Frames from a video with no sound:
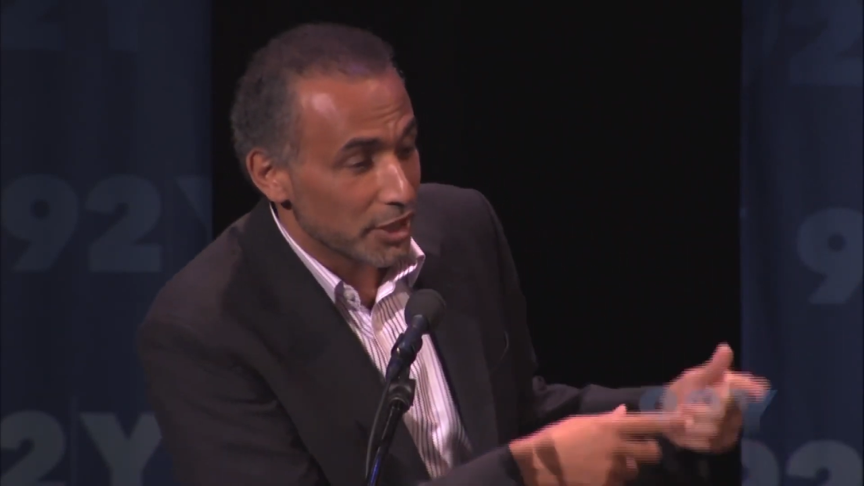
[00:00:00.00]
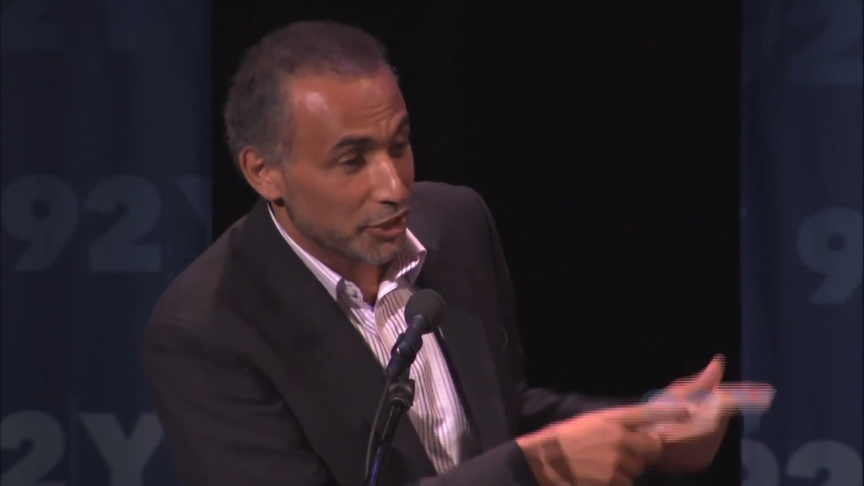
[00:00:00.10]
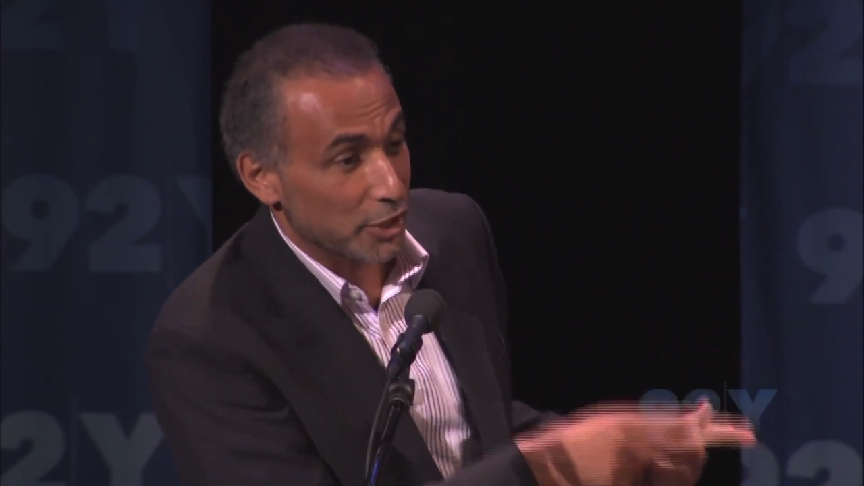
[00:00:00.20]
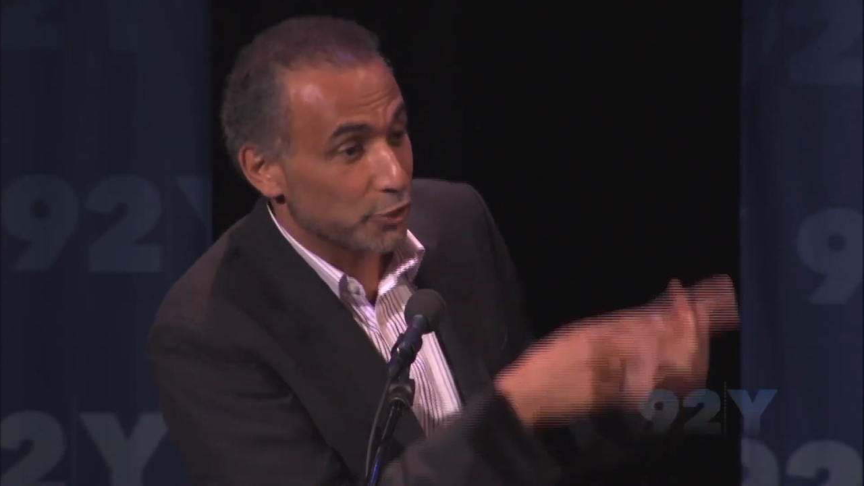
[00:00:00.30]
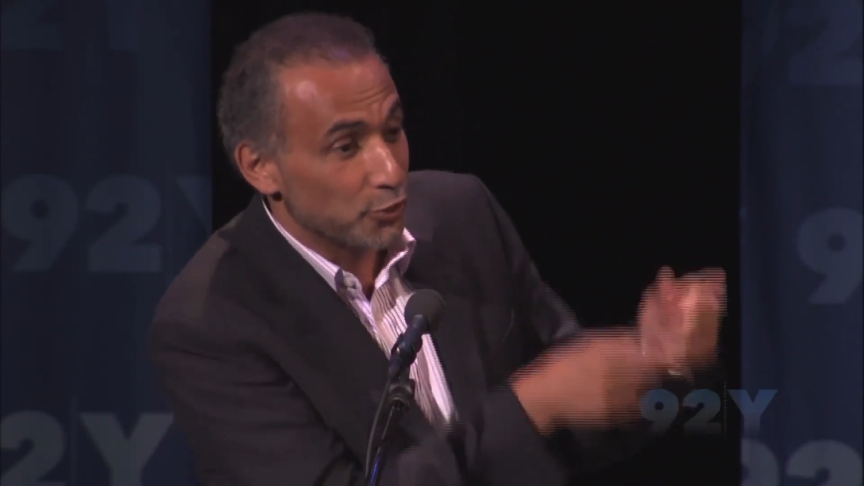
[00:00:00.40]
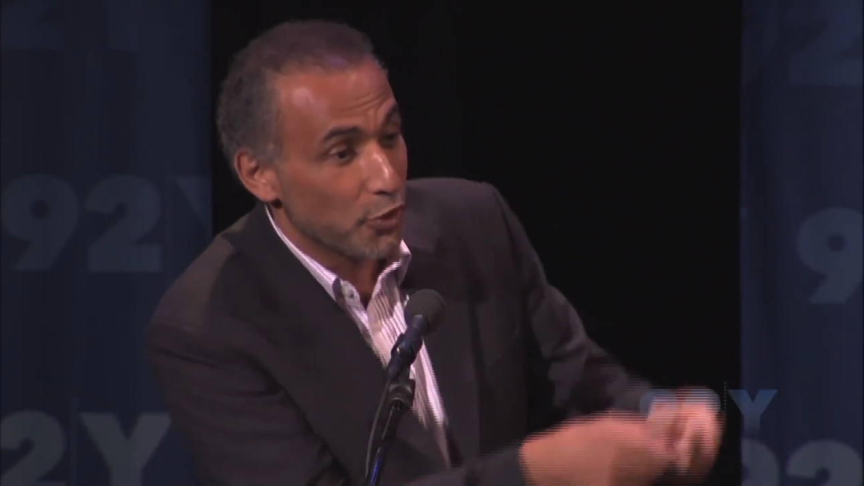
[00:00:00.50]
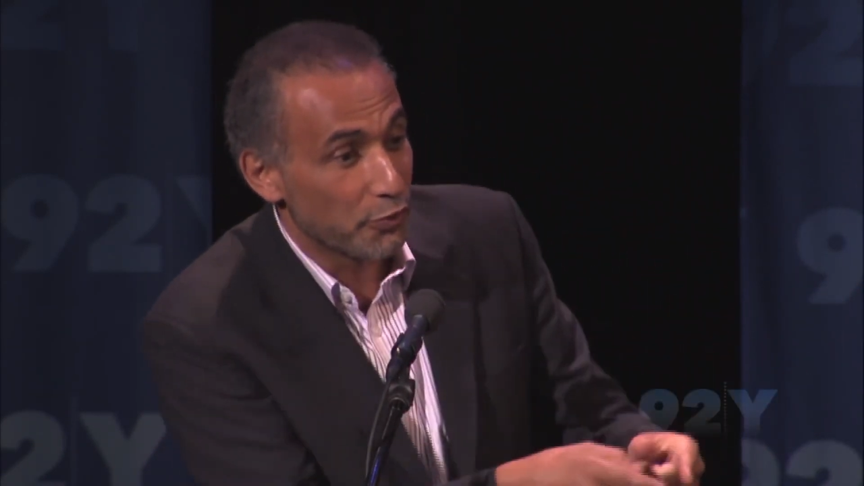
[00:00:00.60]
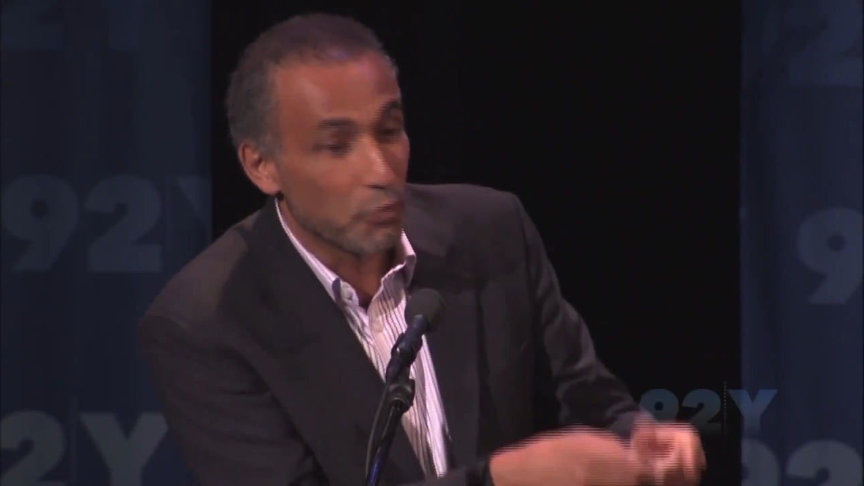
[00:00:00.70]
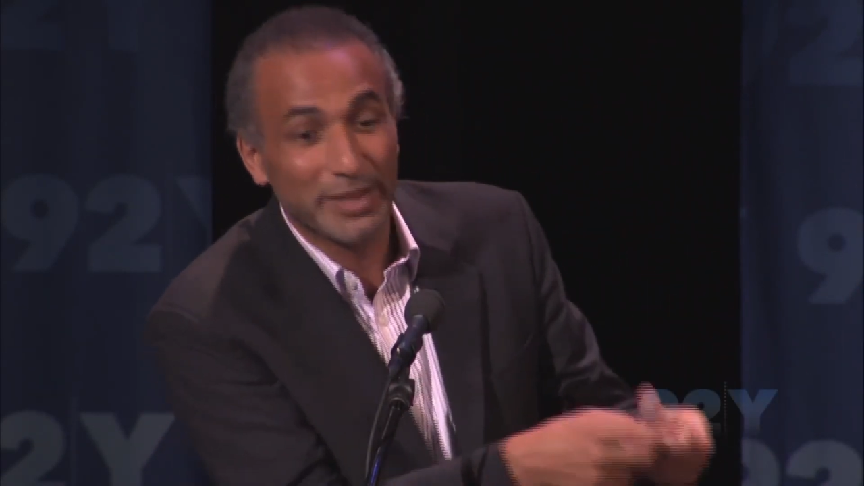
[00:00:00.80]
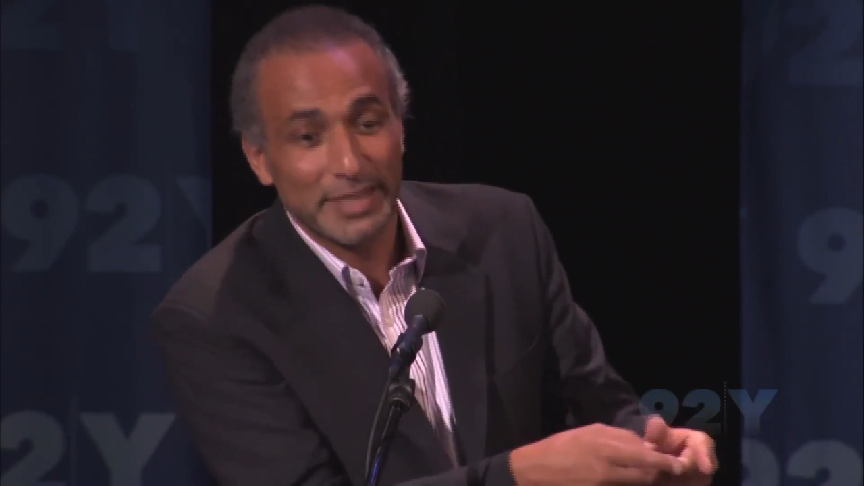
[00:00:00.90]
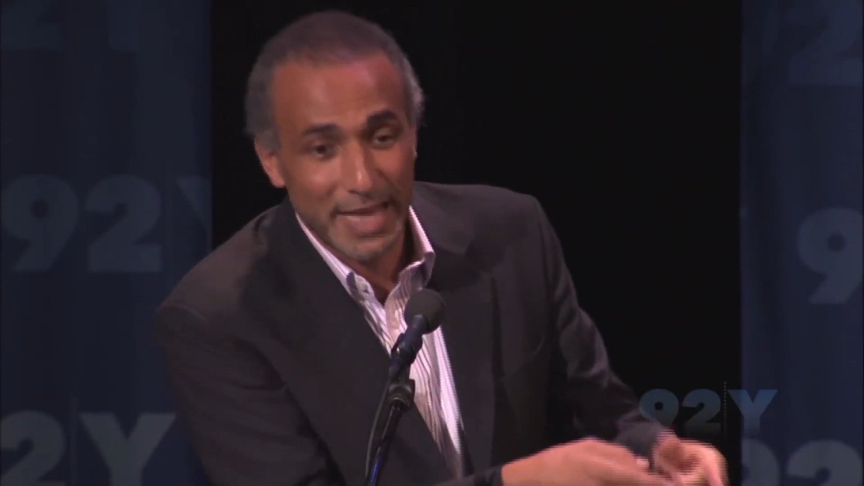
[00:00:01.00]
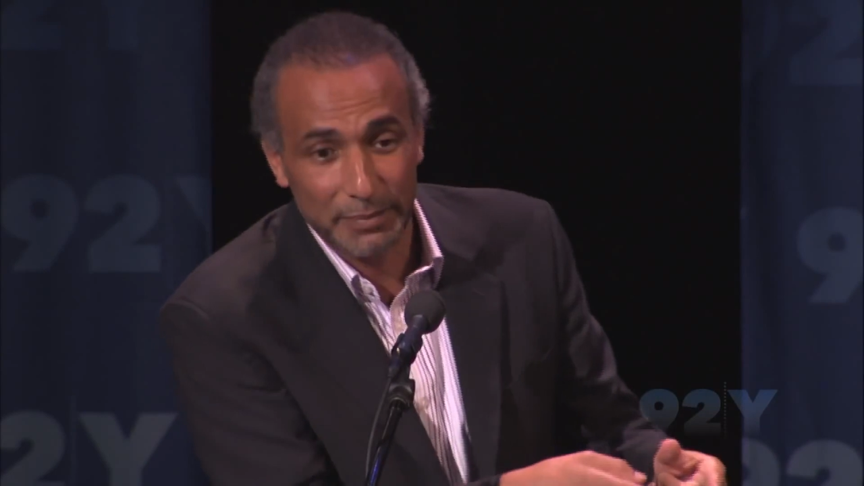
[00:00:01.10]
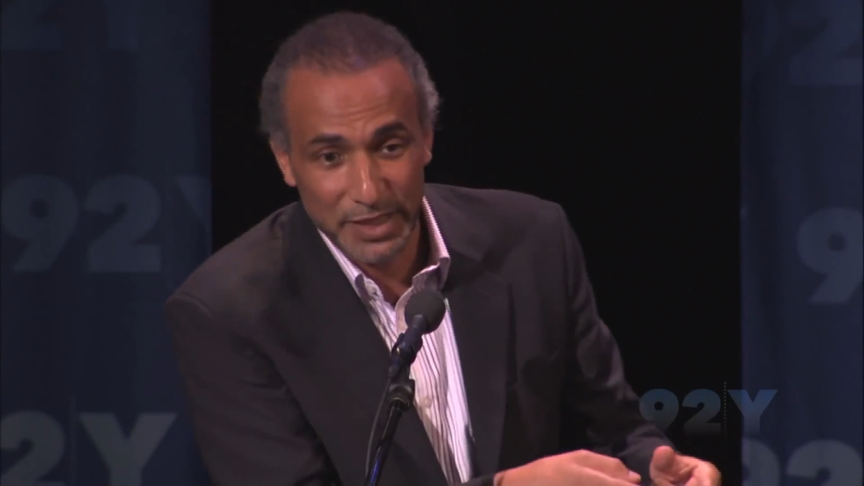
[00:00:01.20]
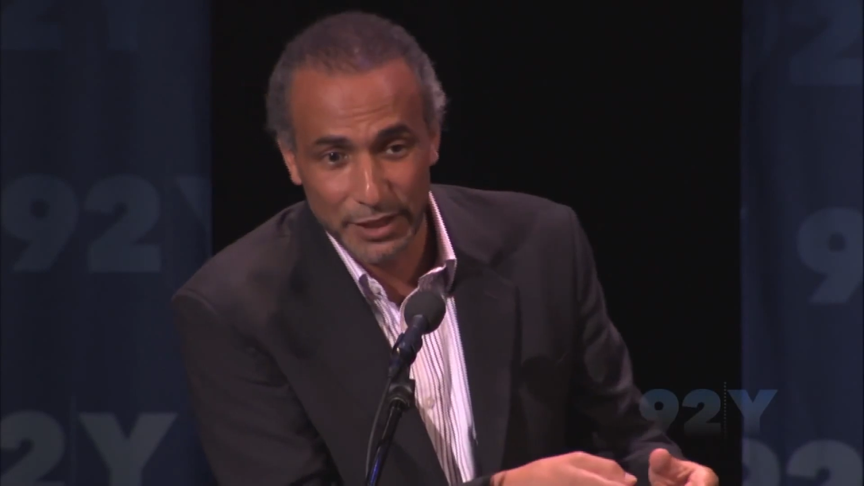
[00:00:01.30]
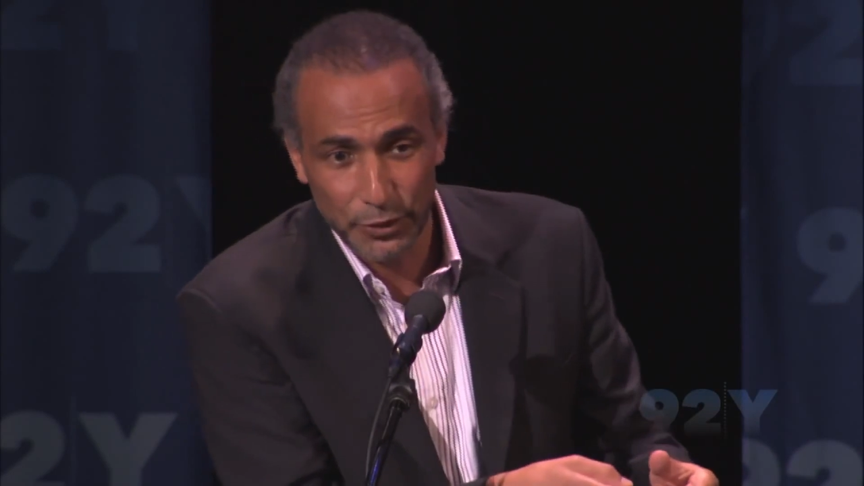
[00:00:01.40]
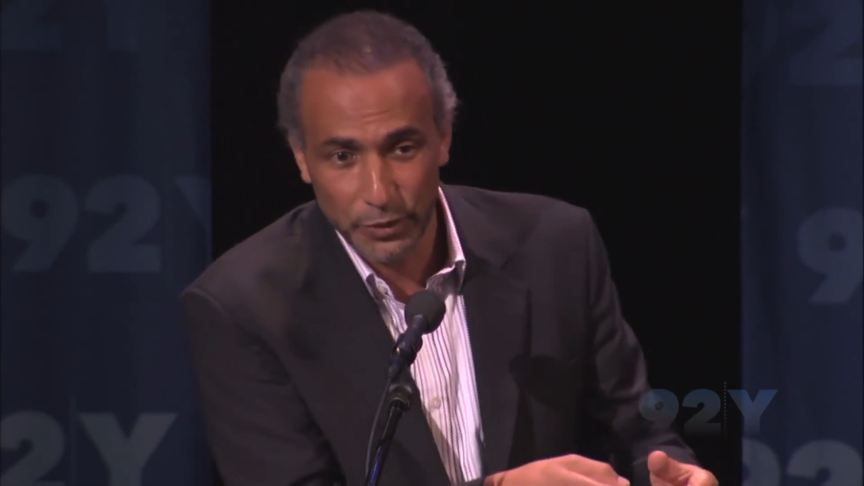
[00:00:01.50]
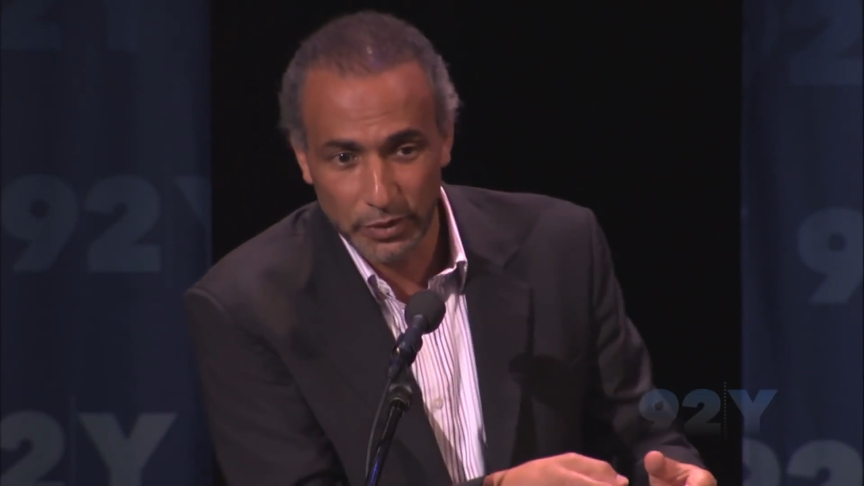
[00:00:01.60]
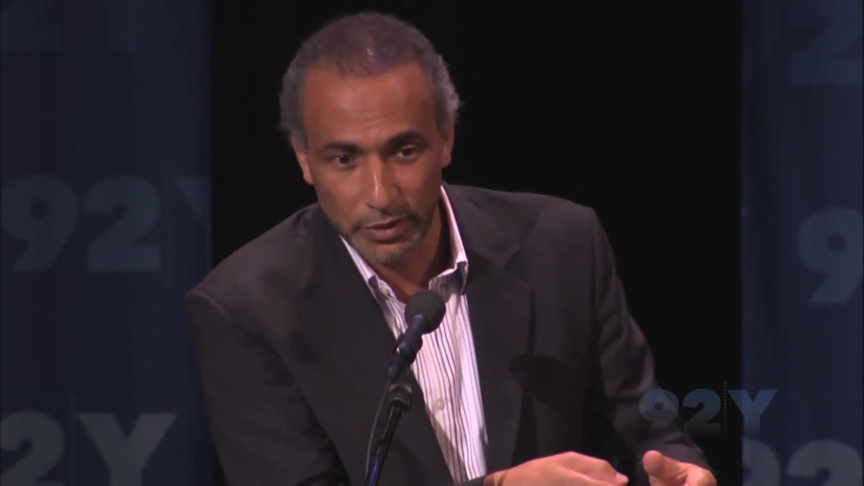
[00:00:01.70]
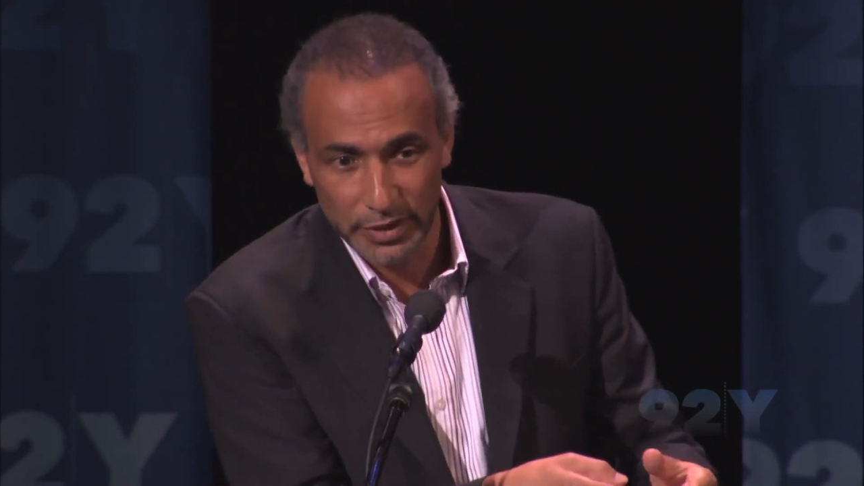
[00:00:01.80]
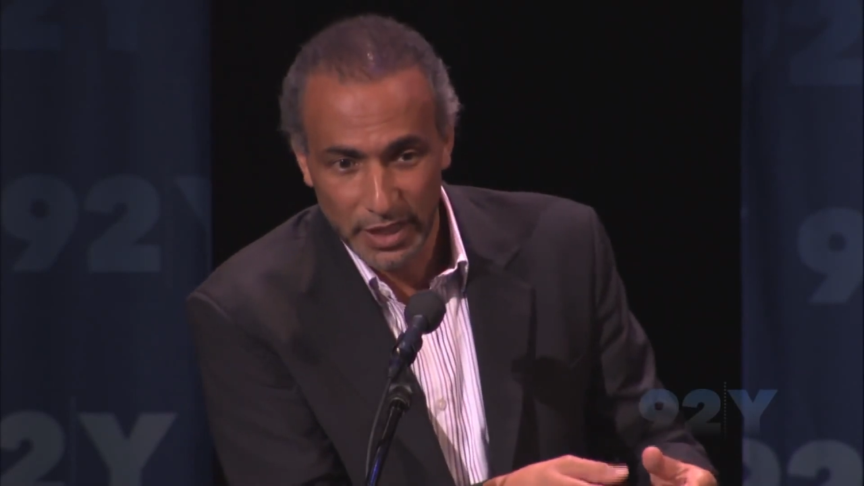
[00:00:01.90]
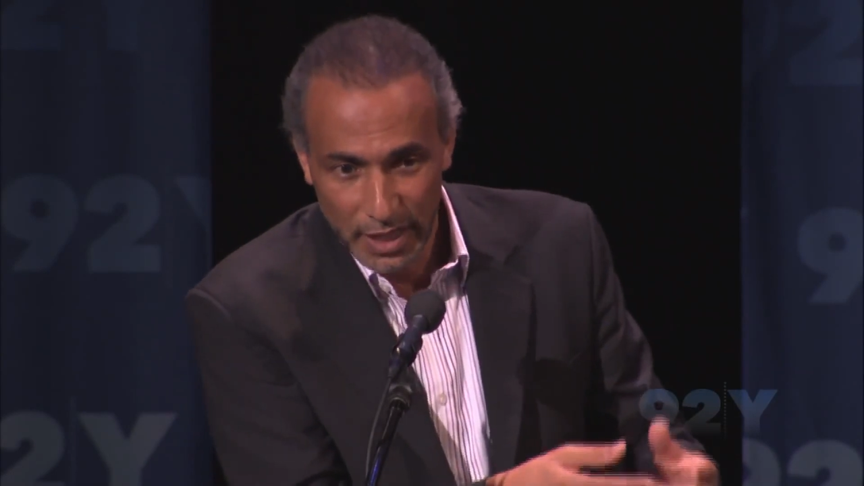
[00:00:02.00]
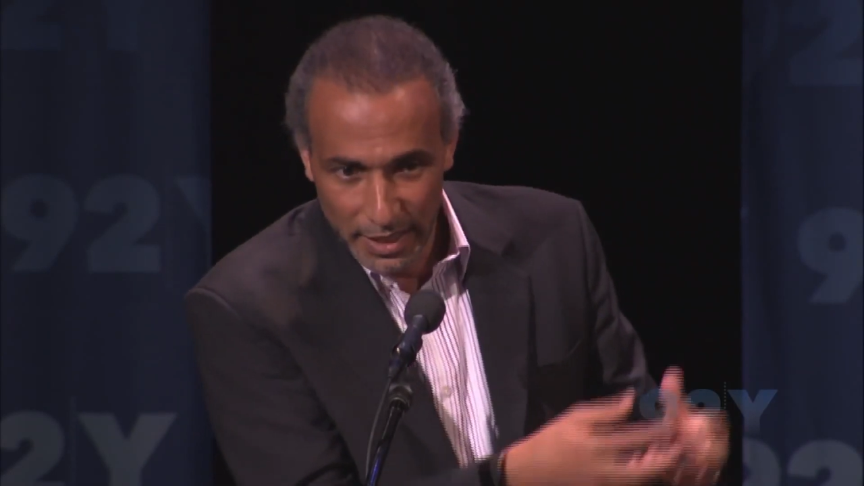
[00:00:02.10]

just to go for what is happening in the world.